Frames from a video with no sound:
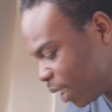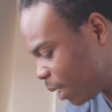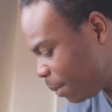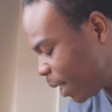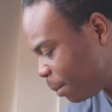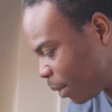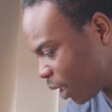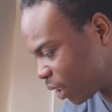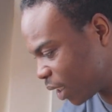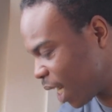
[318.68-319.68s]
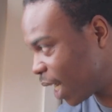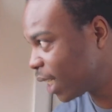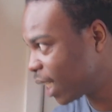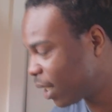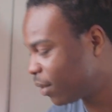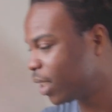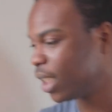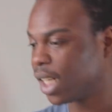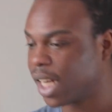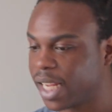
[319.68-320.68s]
big box that
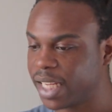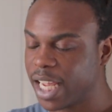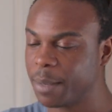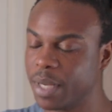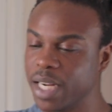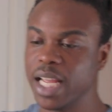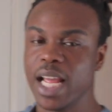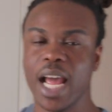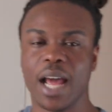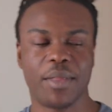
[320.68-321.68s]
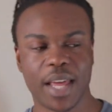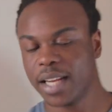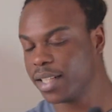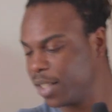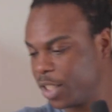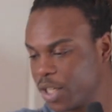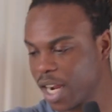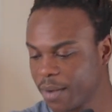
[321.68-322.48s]
obviously the light came in. And then you